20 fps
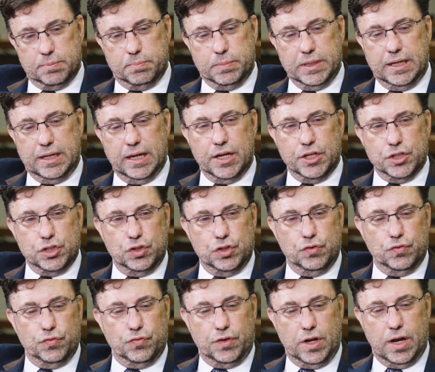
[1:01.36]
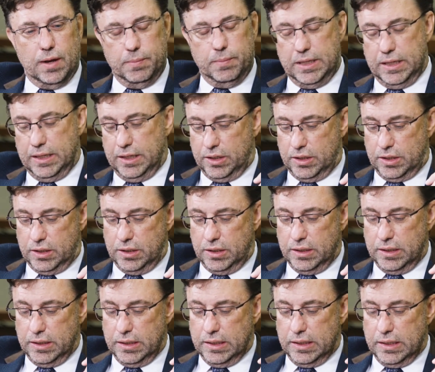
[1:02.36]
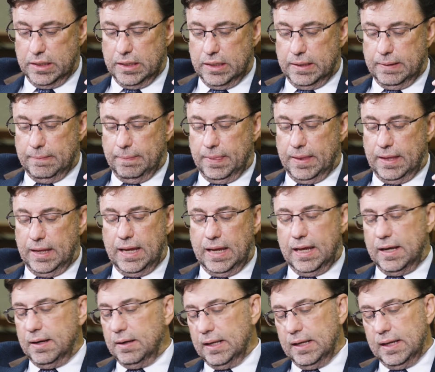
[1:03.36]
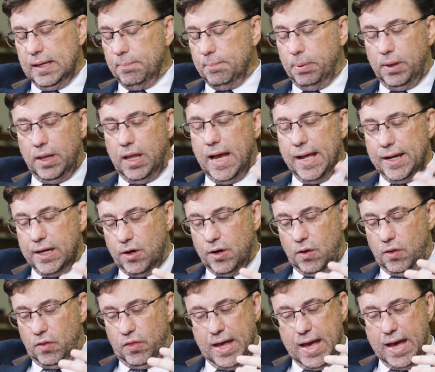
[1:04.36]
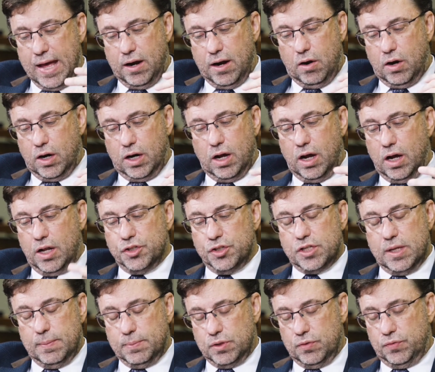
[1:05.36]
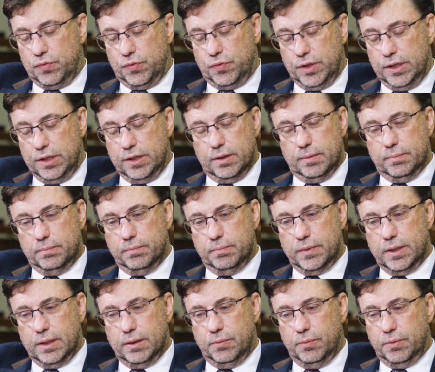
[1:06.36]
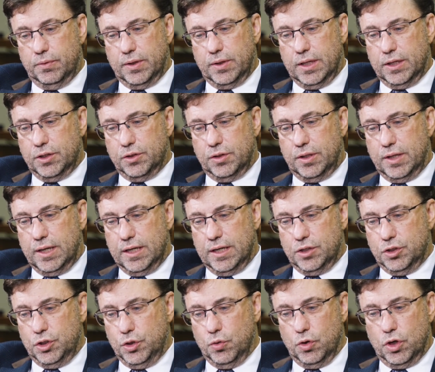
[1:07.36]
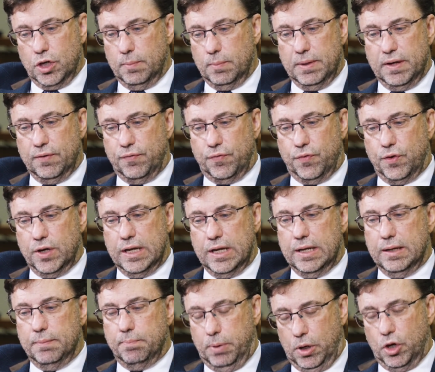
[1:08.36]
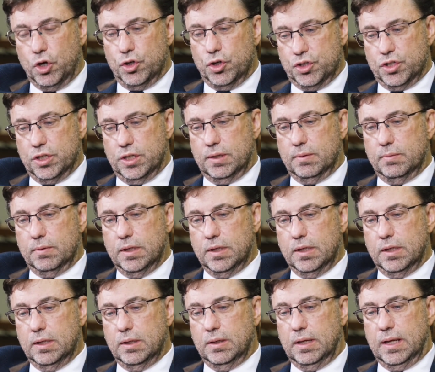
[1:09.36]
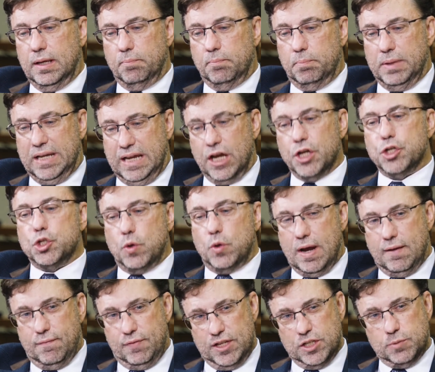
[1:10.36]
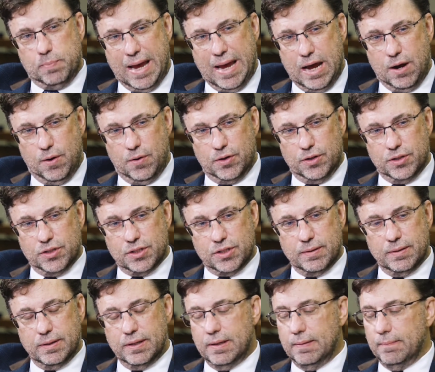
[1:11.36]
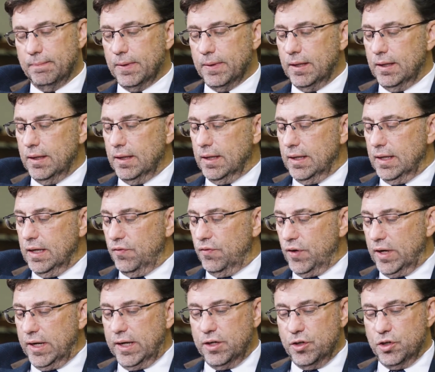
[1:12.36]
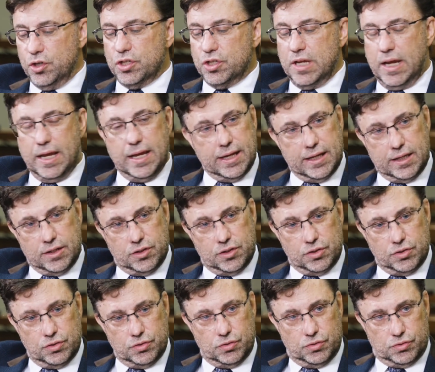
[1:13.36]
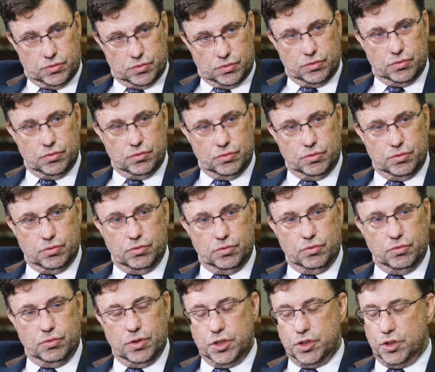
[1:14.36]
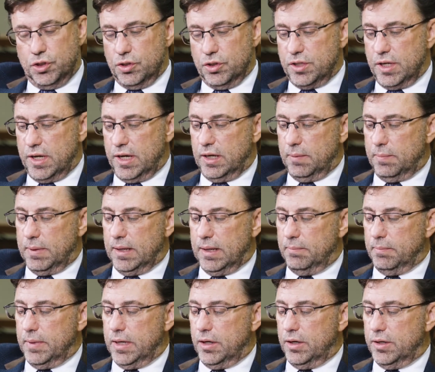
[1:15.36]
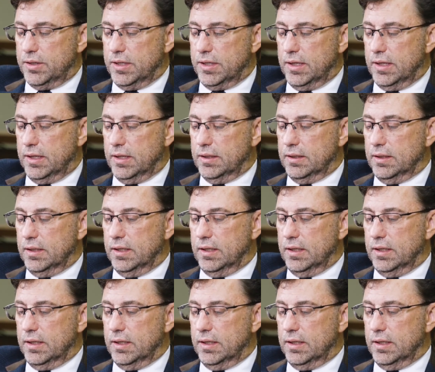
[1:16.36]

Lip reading: because you've come here. And implied in all that are concepts of freedom, that you are going to be a free person because you have these powers. If I understand what you're saying about Maritain,